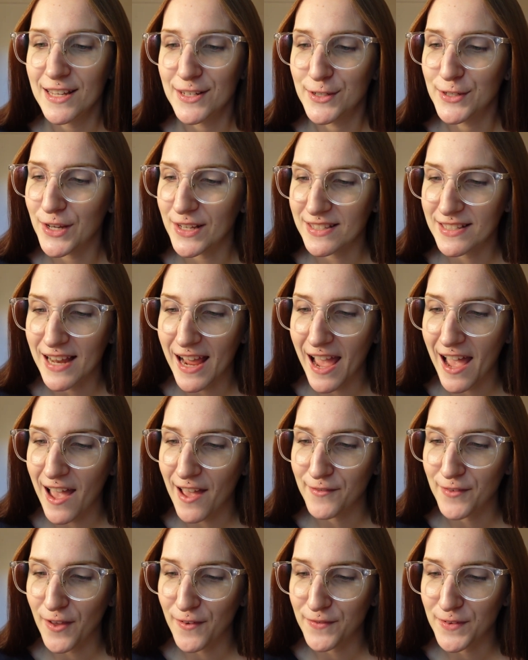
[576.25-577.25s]
just
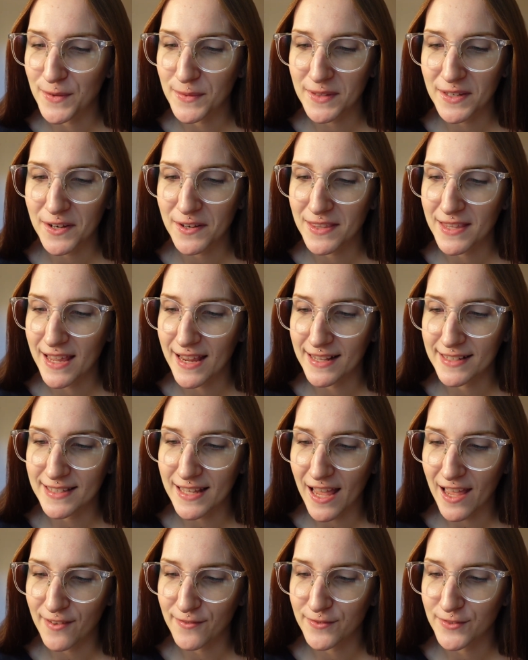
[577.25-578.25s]
have a few little things.
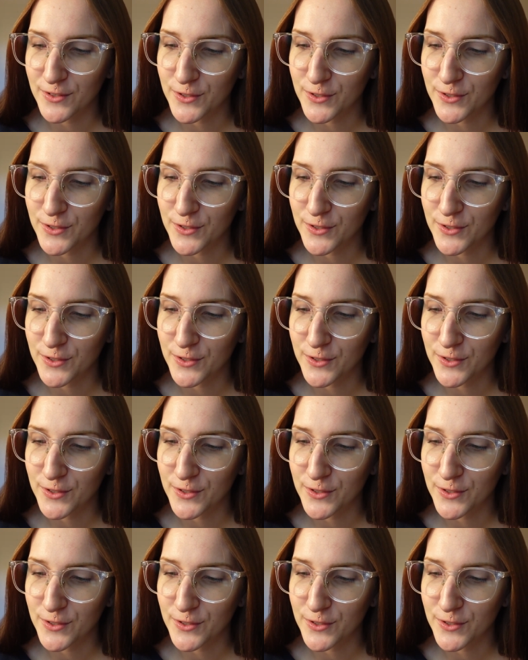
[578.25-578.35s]
I've